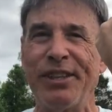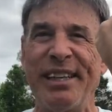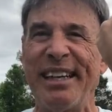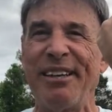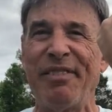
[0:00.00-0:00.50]
or do
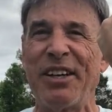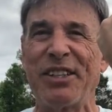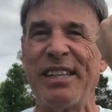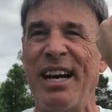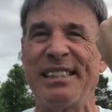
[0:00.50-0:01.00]
you think
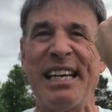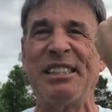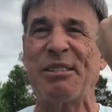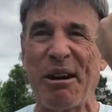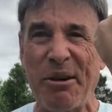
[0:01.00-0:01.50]
eventually I'll say,
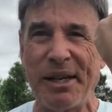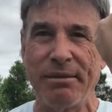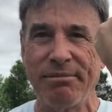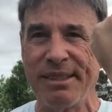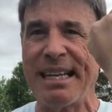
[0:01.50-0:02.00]
screw it,
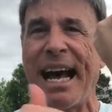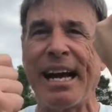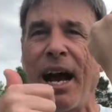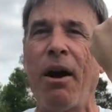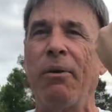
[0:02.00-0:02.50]
it's got
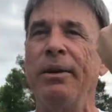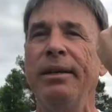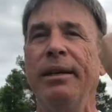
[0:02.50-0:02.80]
to go?